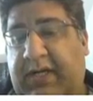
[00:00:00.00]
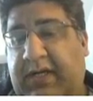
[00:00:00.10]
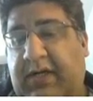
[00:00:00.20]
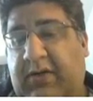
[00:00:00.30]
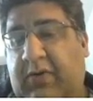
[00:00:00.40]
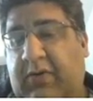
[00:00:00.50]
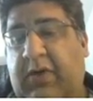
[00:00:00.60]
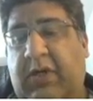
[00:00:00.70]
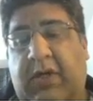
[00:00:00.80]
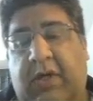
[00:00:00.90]
it will go
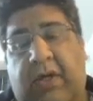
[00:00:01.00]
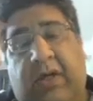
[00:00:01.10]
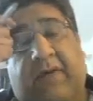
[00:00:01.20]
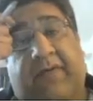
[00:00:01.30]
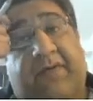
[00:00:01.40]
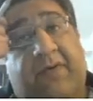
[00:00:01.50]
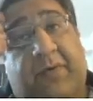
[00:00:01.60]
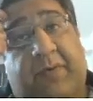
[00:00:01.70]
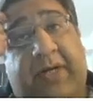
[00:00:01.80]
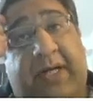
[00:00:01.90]
away
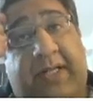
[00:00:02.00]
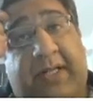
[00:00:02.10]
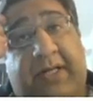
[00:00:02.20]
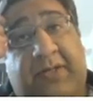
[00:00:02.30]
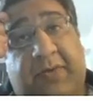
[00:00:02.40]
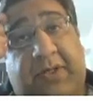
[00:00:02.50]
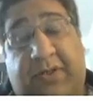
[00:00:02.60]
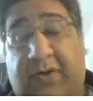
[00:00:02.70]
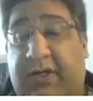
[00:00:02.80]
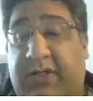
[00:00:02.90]
from the midline that is what is
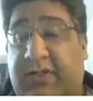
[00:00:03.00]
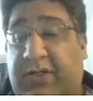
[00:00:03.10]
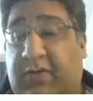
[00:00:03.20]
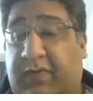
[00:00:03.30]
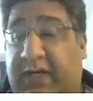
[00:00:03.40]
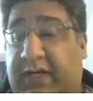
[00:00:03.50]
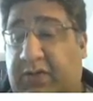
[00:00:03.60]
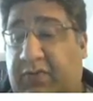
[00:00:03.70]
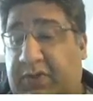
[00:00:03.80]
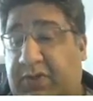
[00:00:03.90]
called as Genu
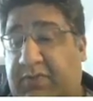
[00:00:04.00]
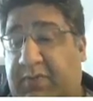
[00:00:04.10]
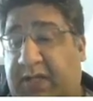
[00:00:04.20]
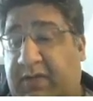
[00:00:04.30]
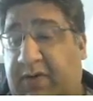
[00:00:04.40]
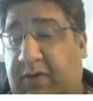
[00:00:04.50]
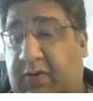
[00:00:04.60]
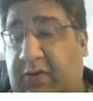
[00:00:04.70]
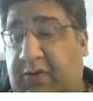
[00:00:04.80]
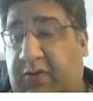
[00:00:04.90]
valgus which is by the way
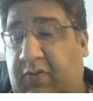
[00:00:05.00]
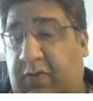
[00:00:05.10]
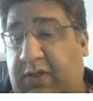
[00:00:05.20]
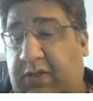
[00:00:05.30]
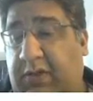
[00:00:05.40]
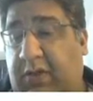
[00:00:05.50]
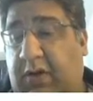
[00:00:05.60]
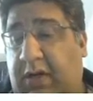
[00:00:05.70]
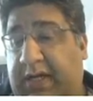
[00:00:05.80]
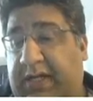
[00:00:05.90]
also what is
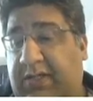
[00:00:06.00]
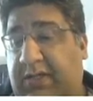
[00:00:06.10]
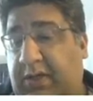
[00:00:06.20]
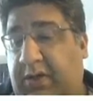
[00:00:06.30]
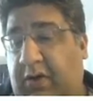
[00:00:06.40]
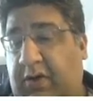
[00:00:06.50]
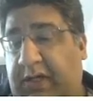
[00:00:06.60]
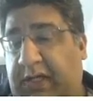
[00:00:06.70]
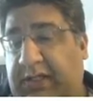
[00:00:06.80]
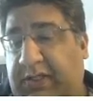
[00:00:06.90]
called as knock
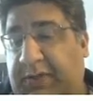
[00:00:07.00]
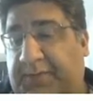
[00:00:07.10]
knees